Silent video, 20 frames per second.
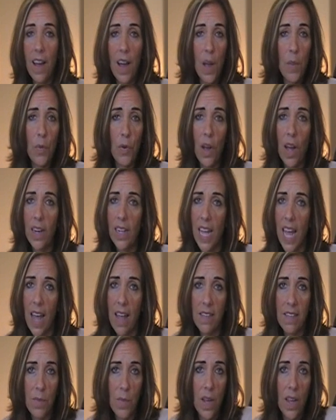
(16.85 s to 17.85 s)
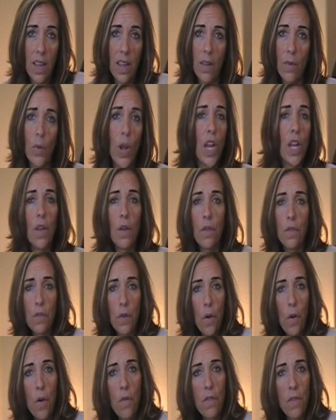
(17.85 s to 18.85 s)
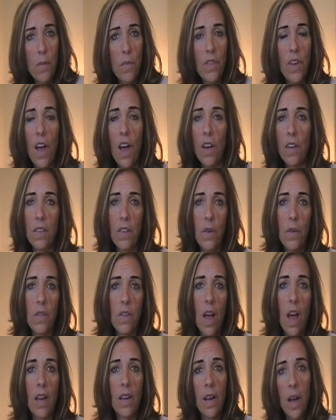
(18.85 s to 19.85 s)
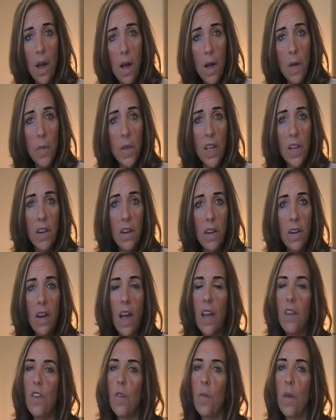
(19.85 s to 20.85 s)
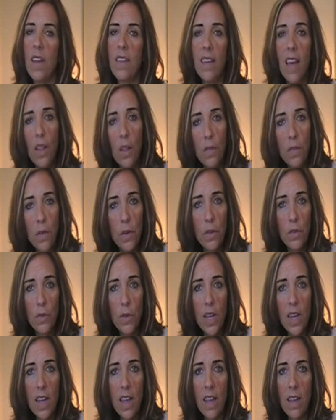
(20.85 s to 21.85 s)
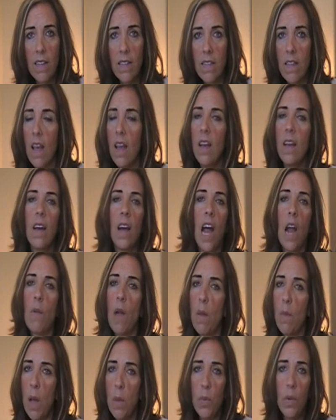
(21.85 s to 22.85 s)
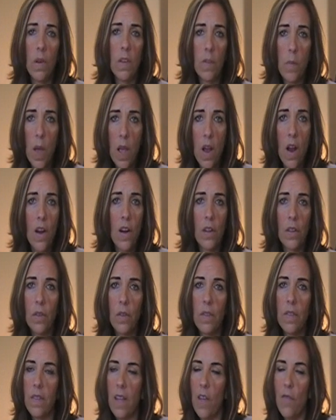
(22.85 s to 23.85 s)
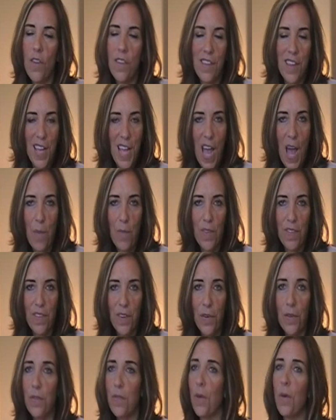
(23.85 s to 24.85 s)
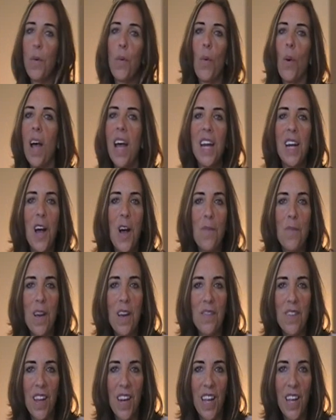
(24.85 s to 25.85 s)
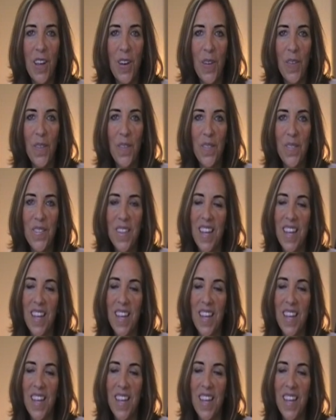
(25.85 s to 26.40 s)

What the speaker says: I broadcast my radio show from TalkZone.com here. I do my telephone readings. I write my books, my articles, everything happens here, so why not my video?